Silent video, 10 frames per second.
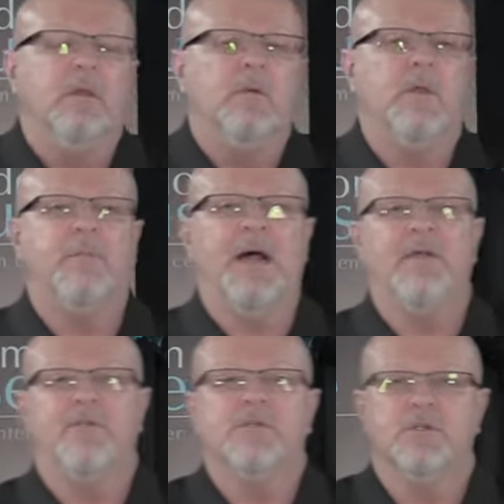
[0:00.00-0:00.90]
We buy
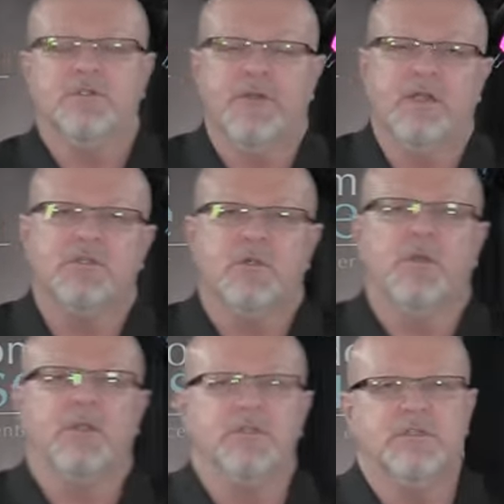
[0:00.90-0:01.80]
church vans so
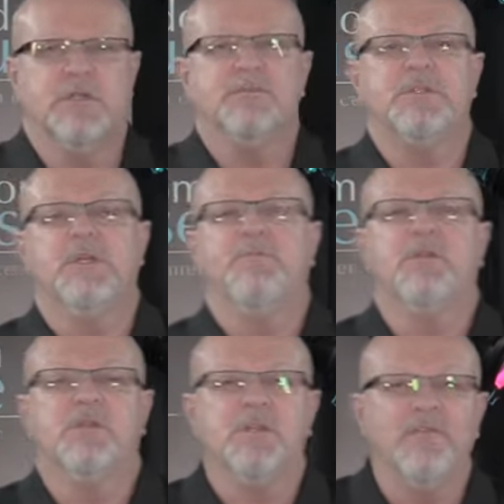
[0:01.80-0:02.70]
we can ship sheep to
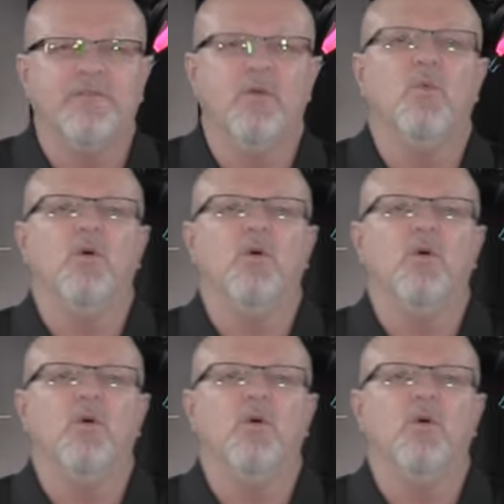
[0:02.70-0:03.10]
different